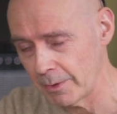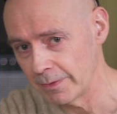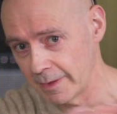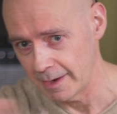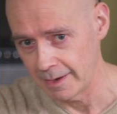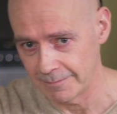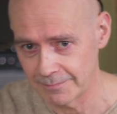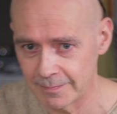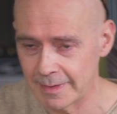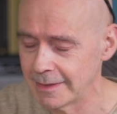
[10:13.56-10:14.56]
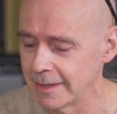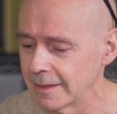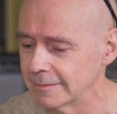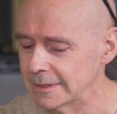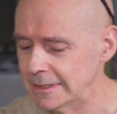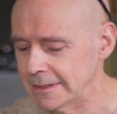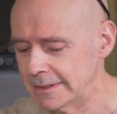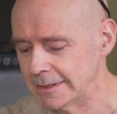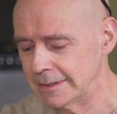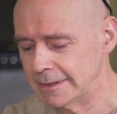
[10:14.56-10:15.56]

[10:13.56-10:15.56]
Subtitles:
Yeah, something like that. But 3.4